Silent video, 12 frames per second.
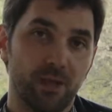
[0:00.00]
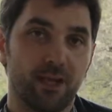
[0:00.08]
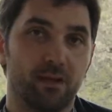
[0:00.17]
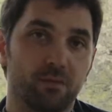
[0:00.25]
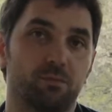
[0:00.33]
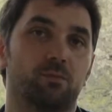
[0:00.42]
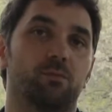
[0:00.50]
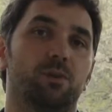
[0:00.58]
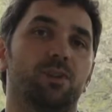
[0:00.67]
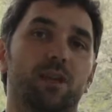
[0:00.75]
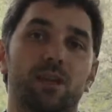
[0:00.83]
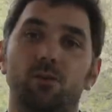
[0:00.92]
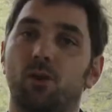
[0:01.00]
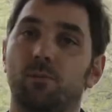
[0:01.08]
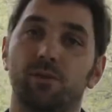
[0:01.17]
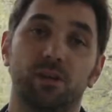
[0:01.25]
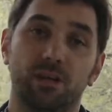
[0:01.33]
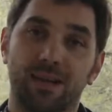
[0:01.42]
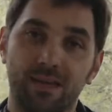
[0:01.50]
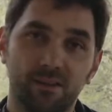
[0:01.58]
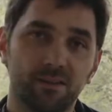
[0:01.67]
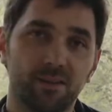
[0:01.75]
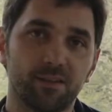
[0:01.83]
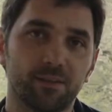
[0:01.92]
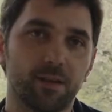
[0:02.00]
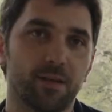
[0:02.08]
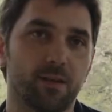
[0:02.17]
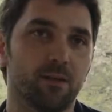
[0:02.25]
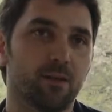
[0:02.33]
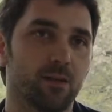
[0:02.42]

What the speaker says: like would say Norman Klein's essay,